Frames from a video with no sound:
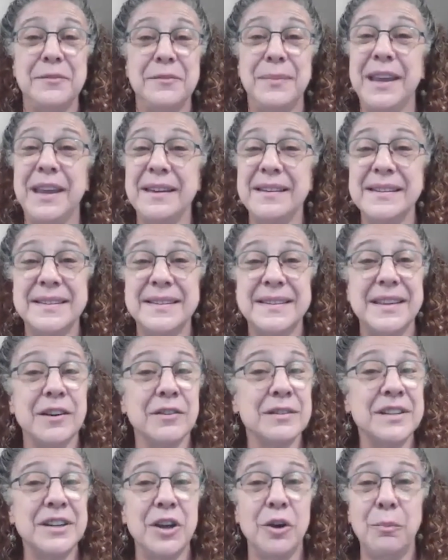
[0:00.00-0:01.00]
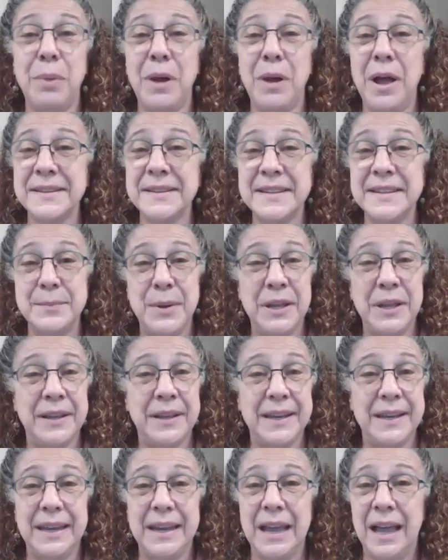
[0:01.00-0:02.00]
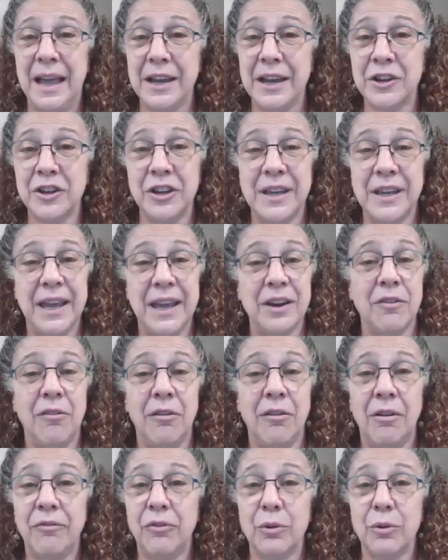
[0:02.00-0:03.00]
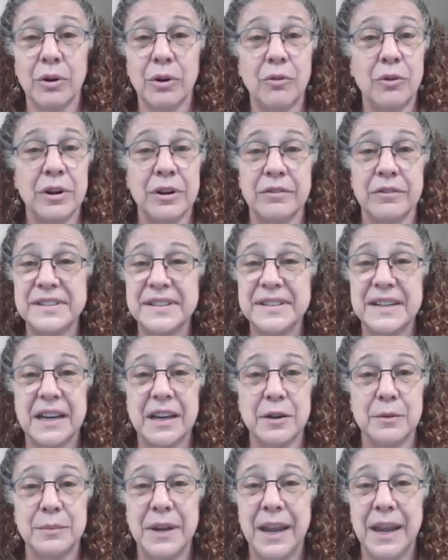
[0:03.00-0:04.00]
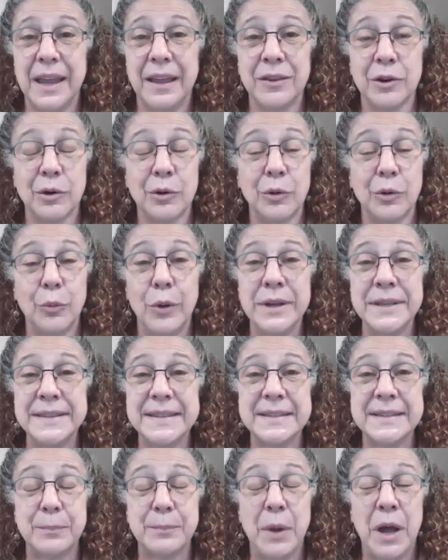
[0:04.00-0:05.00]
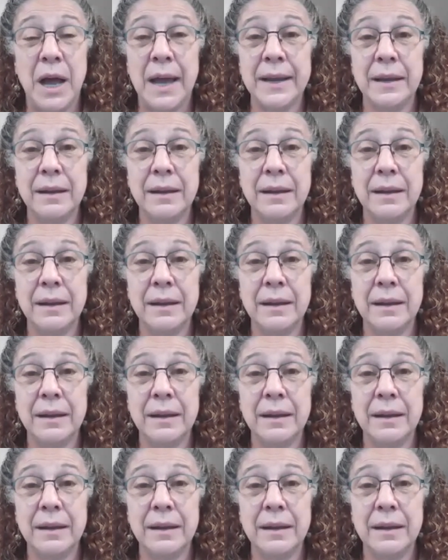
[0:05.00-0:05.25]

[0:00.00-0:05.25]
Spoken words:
because there's no possibility I could get all 4 corners to come together in one spot.